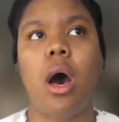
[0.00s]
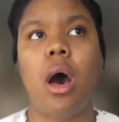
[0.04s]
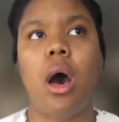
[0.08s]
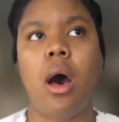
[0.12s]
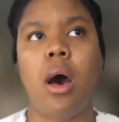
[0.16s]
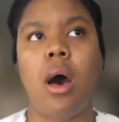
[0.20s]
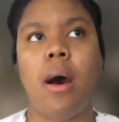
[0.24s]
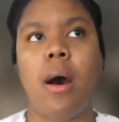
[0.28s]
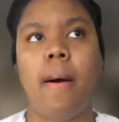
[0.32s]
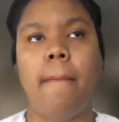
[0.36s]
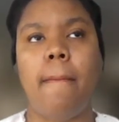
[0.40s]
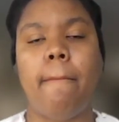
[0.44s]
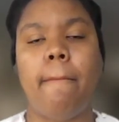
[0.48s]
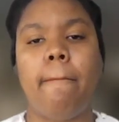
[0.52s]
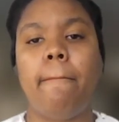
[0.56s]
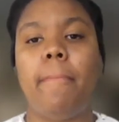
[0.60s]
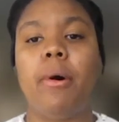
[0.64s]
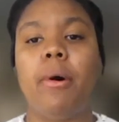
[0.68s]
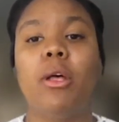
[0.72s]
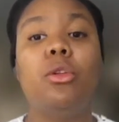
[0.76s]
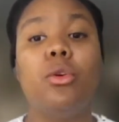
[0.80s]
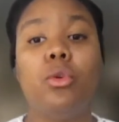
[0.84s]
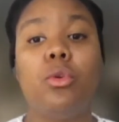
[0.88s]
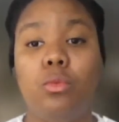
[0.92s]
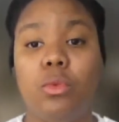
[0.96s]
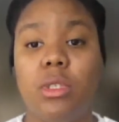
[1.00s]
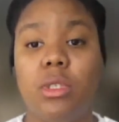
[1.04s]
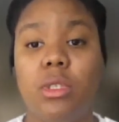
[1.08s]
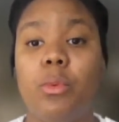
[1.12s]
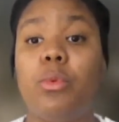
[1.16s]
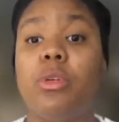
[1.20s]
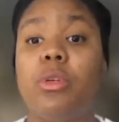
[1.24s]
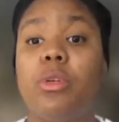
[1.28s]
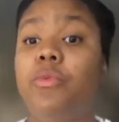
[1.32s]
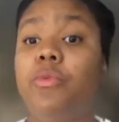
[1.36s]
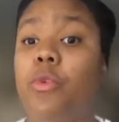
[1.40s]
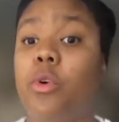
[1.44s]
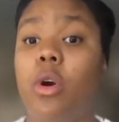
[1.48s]
um, balloons. It
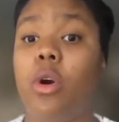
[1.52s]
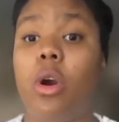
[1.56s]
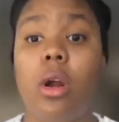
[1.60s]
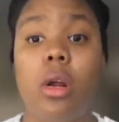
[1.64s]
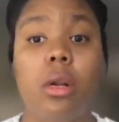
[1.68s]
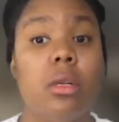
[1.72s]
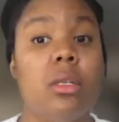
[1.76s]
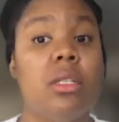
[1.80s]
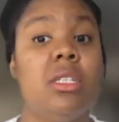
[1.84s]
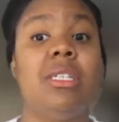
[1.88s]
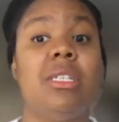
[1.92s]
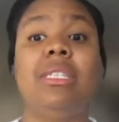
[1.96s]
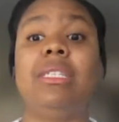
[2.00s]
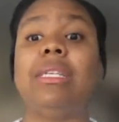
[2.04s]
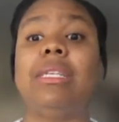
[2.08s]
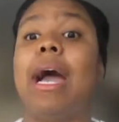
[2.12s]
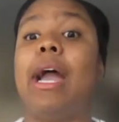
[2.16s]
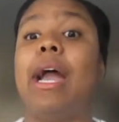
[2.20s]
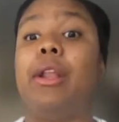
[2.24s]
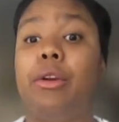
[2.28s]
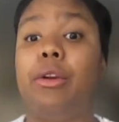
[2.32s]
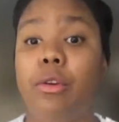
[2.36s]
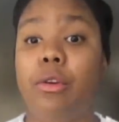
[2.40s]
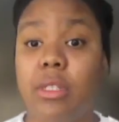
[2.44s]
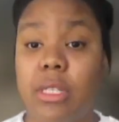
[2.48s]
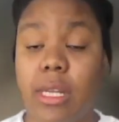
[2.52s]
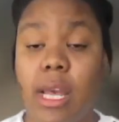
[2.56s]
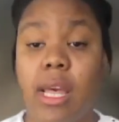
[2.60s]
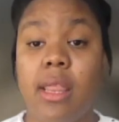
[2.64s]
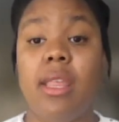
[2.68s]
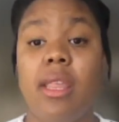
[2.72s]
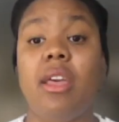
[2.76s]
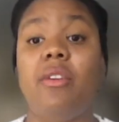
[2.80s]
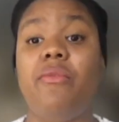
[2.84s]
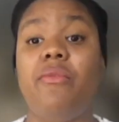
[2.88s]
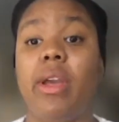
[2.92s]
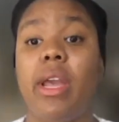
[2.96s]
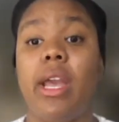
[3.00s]
was for designers in
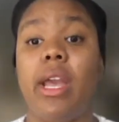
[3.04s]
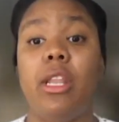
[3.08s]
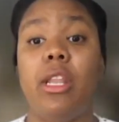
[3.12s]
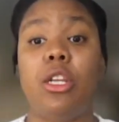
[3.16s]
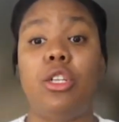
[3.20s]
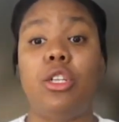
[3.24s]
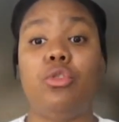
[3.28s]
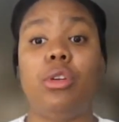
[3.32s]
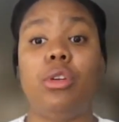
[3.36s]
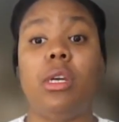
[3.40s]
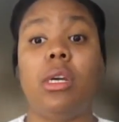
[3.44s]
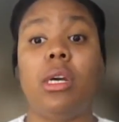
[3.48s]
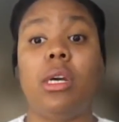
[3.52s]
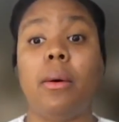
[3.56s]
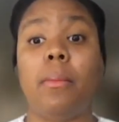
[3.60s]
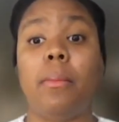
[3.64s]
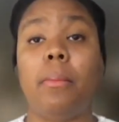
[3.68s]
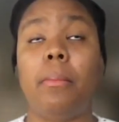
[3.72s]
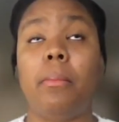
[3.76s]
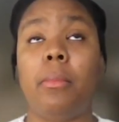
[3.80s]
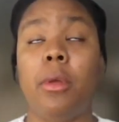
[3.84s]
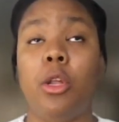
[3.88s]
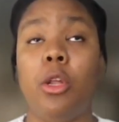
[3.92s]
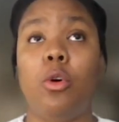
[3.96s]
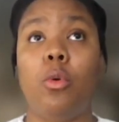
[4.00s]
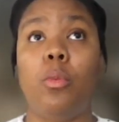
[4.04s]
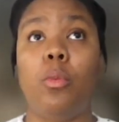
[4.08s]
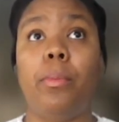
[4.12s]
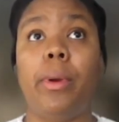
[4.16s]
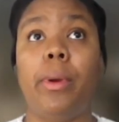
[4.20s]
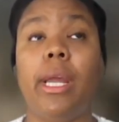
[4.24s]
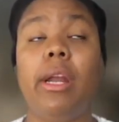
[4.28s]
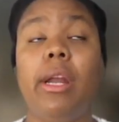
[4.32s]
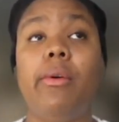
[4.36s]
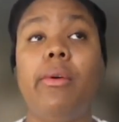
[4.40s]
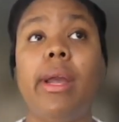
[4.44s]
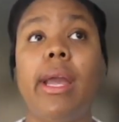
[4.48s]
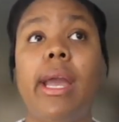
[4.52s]
the event industry, you know,
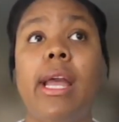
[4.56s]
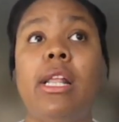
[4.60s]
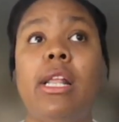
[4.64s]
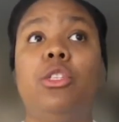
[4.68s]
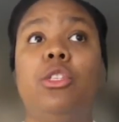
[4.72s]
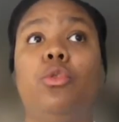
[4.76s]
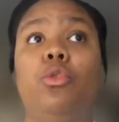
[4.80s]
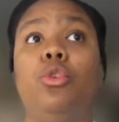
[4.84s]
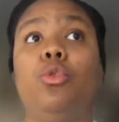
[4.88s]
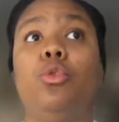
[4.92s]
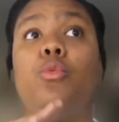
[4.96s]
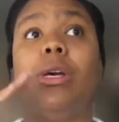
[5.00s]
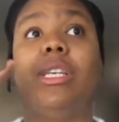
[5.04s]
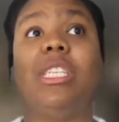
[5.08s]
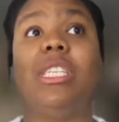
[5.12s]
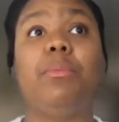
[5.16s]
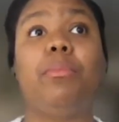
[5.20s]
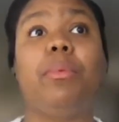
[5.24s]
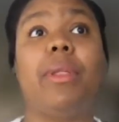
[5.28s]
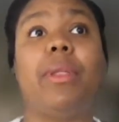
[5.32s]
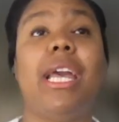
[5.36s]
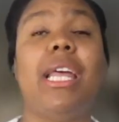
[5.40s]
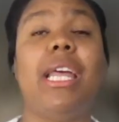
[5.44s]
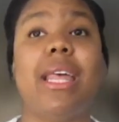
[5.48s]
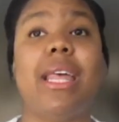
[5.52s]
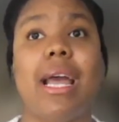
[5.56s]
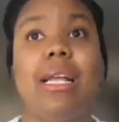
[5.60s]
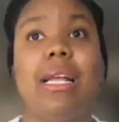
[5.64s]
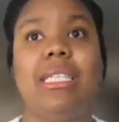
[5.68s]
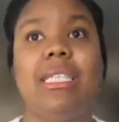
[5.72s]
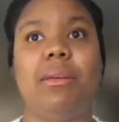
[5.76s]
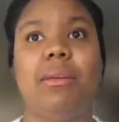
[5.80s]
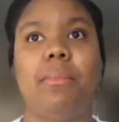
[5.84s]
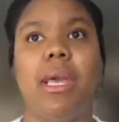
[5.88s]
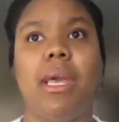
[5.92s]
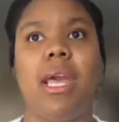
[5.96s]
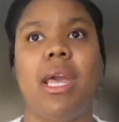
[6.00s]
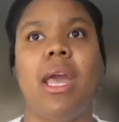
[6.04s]
period. And so you explained that
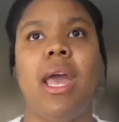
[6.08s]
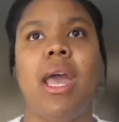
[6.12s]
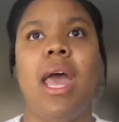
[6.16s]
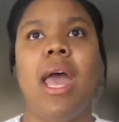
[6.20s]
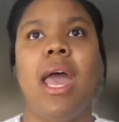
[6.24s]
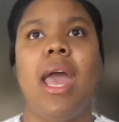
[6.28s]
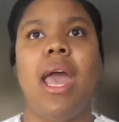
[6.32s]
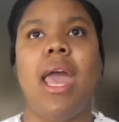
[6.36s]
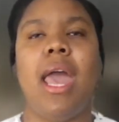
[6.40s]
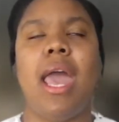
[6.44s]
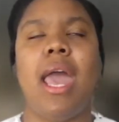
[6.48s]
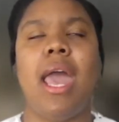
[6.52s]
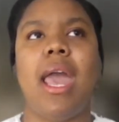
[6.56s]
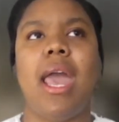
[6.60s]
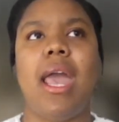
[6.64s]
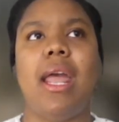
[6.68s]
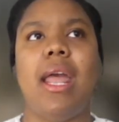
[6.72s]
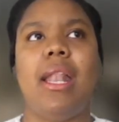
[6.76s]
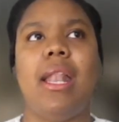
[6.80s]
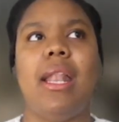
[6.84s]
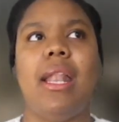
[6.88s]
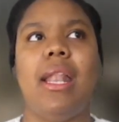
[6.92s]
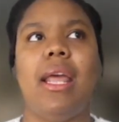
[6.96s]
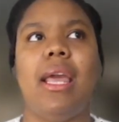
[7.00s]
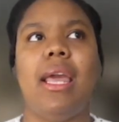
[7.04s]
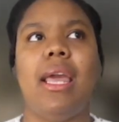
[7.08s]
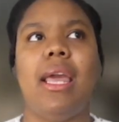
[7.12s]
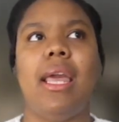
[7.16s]
to me. And